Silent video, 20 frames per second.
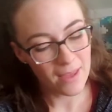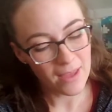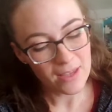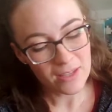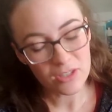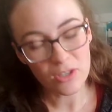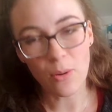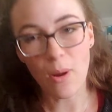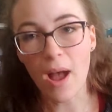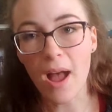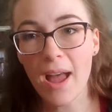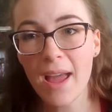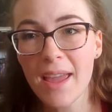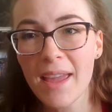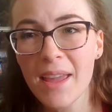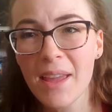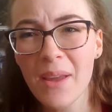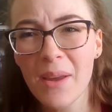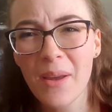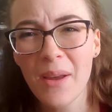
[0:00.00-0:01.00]
So
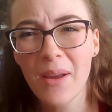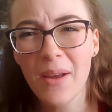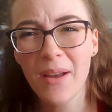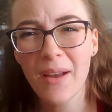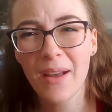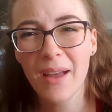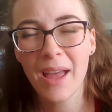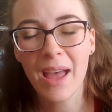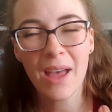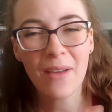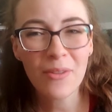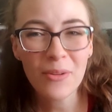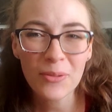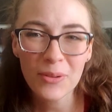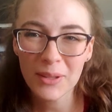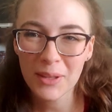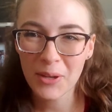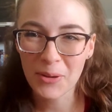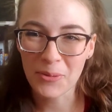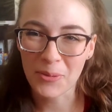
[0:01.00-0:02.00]
I haven't
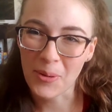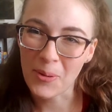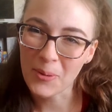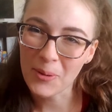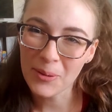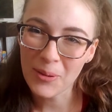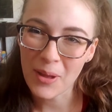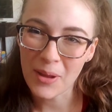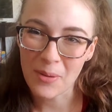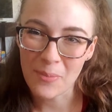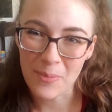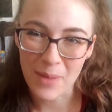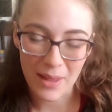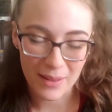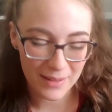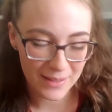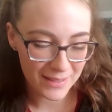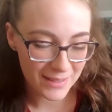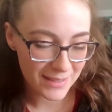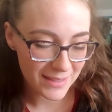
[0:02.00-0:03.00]
really grown a lot of
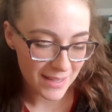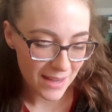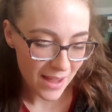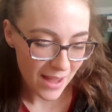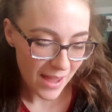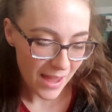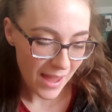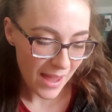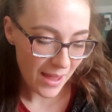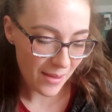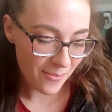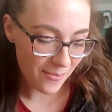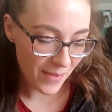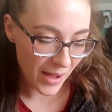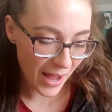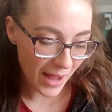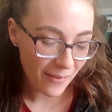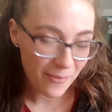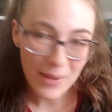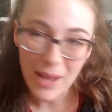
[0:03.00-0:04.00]
melons, and
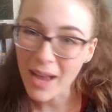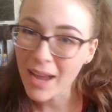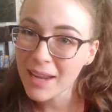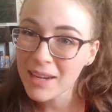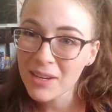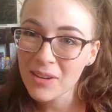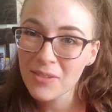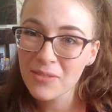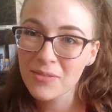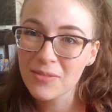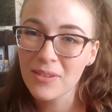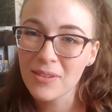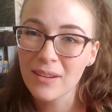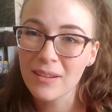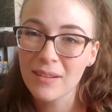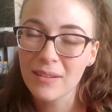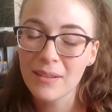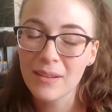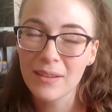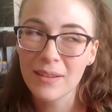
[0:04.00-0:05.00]
I'm kind
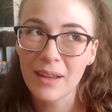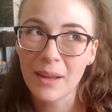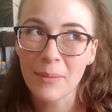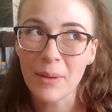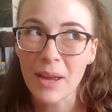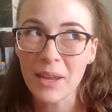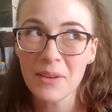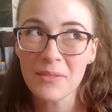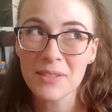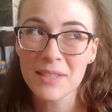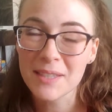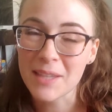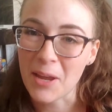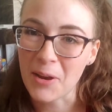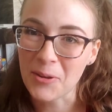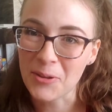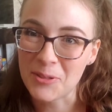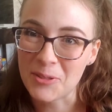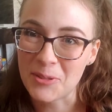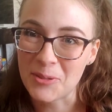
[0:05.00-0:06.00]
of
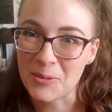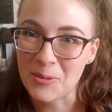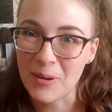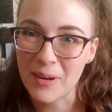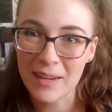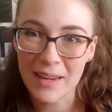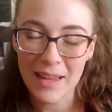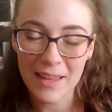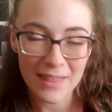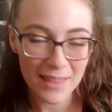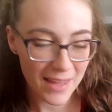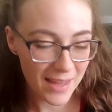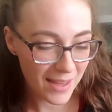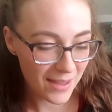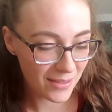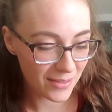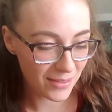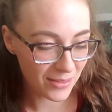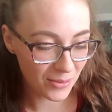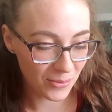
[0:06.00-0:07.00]
scared too. And I
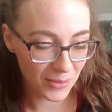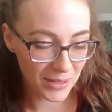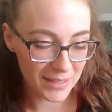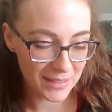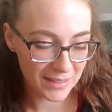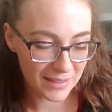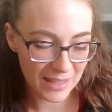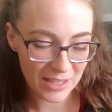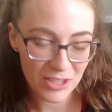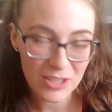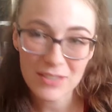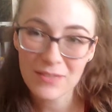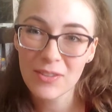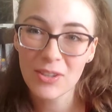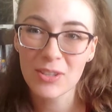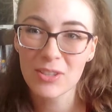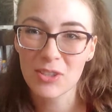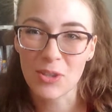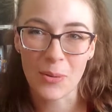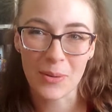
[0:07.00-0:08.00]
think they just
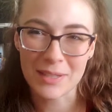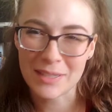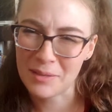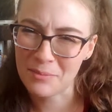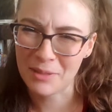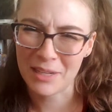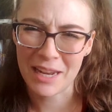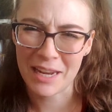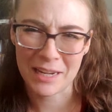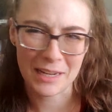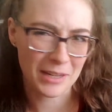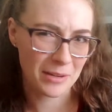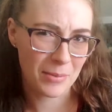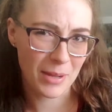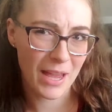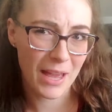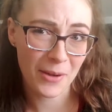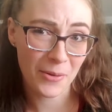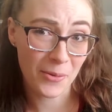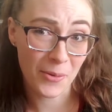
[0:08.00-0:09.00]
feel so intimidating to
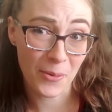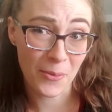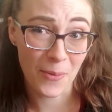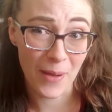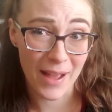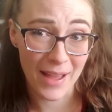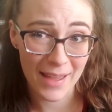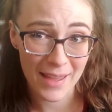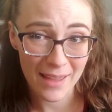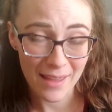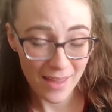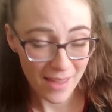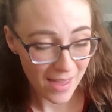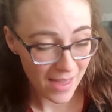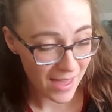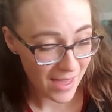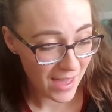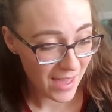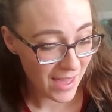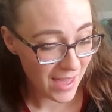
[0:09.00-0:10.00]
me. I don't know why
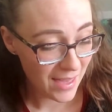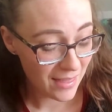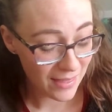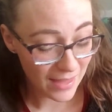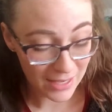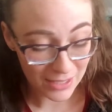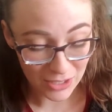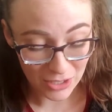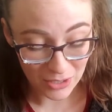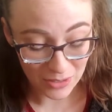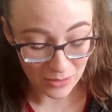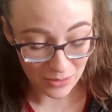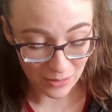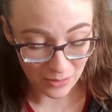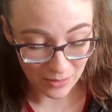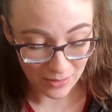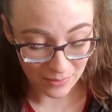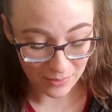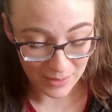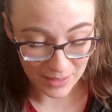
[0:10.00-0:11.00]
they
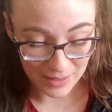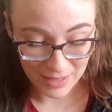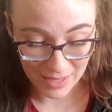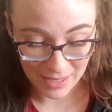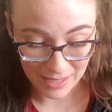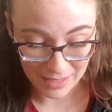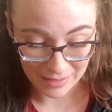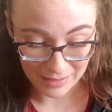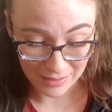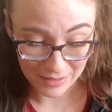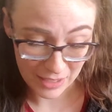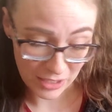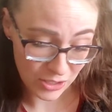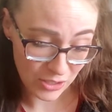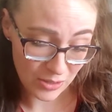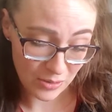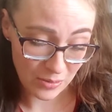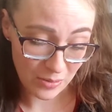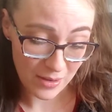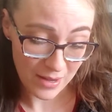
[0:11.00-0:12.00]
do, but they
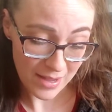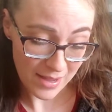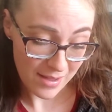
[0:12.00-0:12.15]
do.